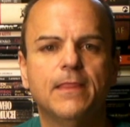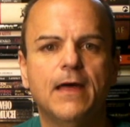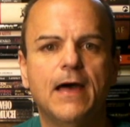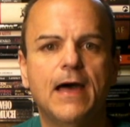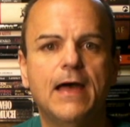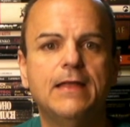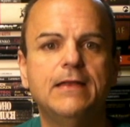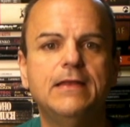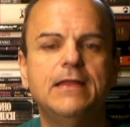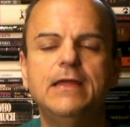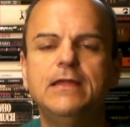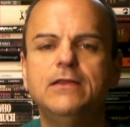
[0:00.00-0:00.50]

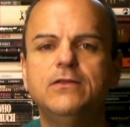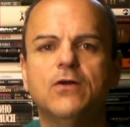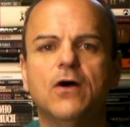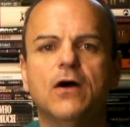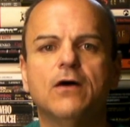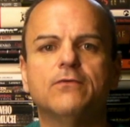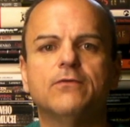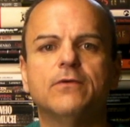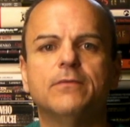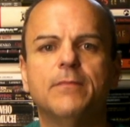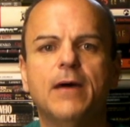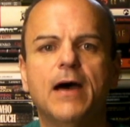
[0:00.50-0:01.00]
I need
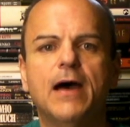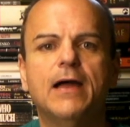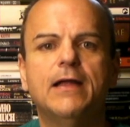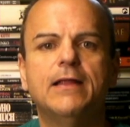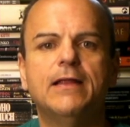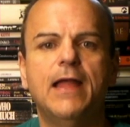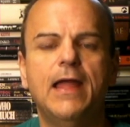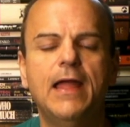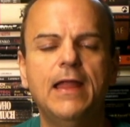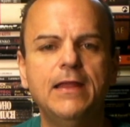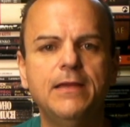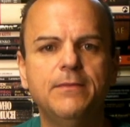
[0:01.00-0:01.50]
not
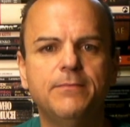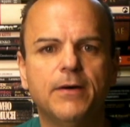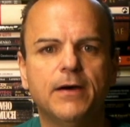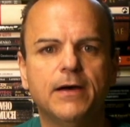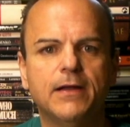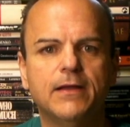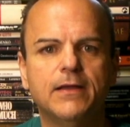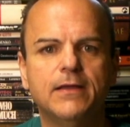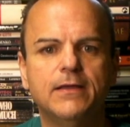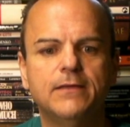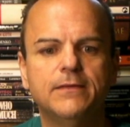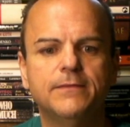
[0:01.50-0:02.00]
remind
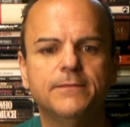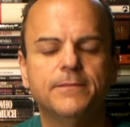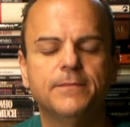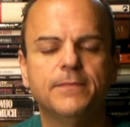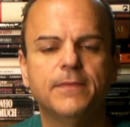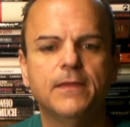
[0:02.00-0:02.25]
anybody,